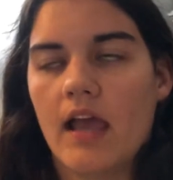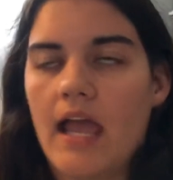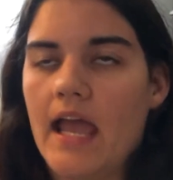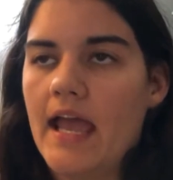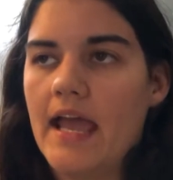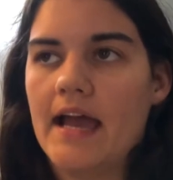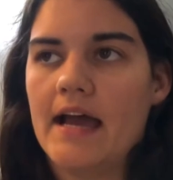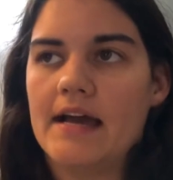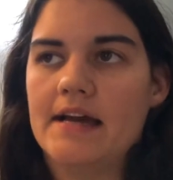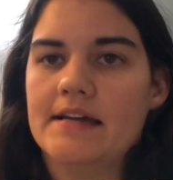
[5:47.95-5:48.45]

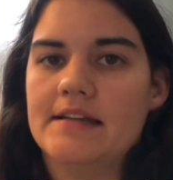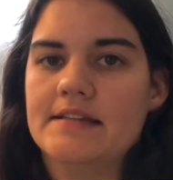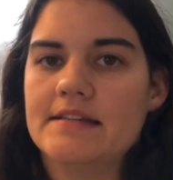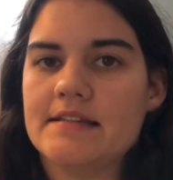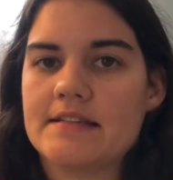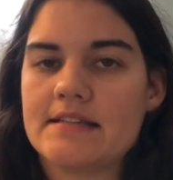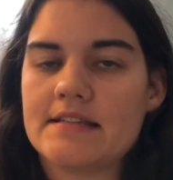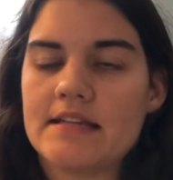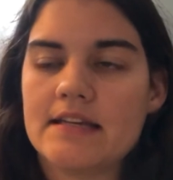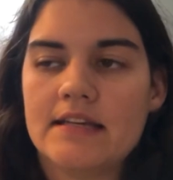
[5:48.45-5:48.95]

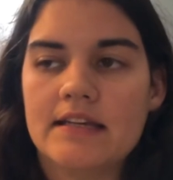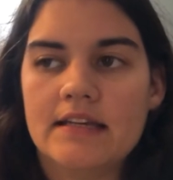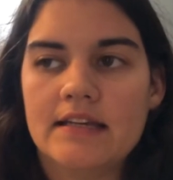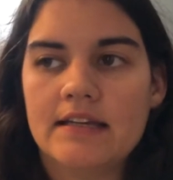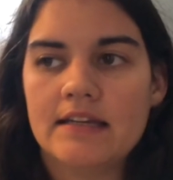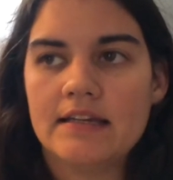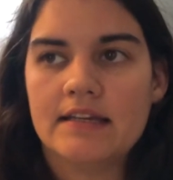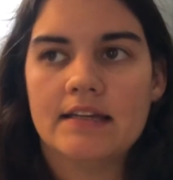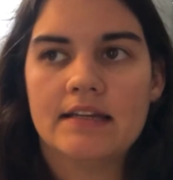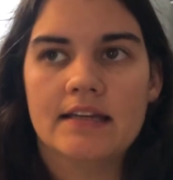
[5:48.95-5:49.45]
And
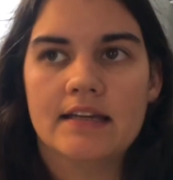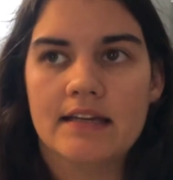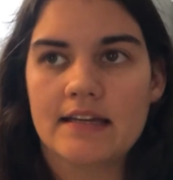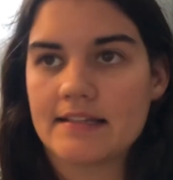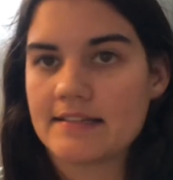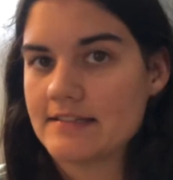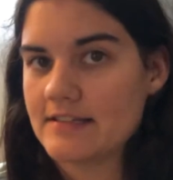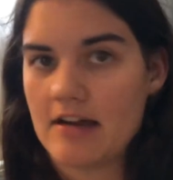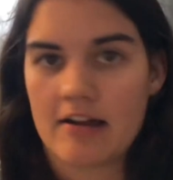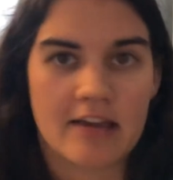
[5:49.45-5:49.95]

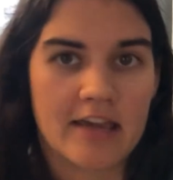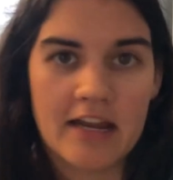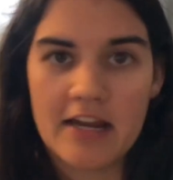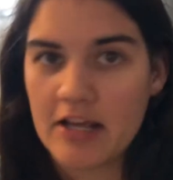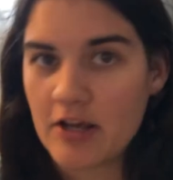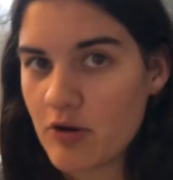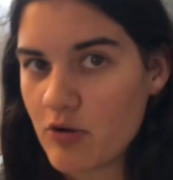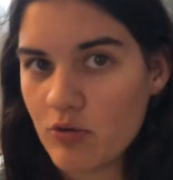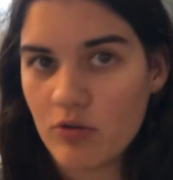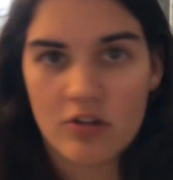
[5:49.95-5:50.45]
it's not
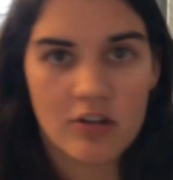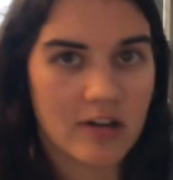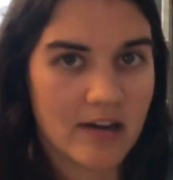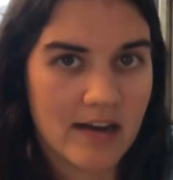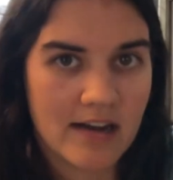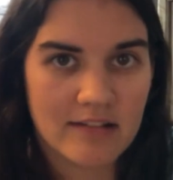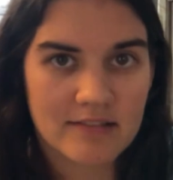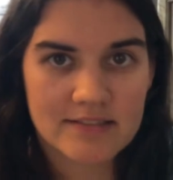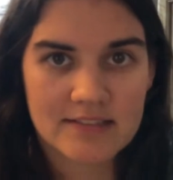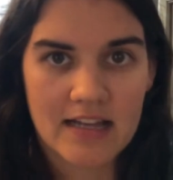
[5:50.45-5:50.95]
getting cooler
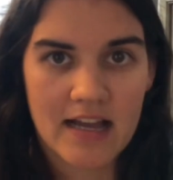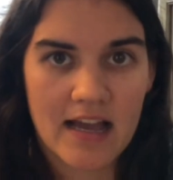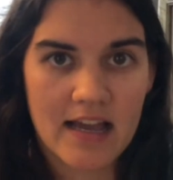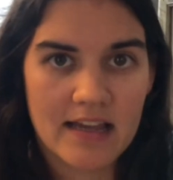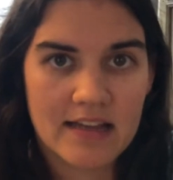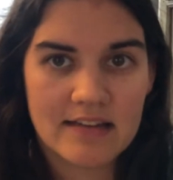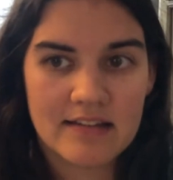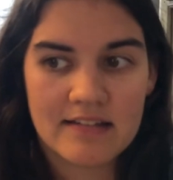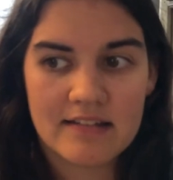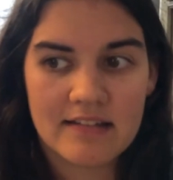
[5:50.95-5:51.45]

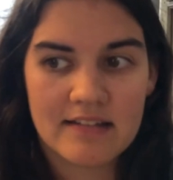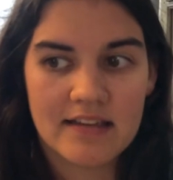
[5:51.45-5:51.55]
outside.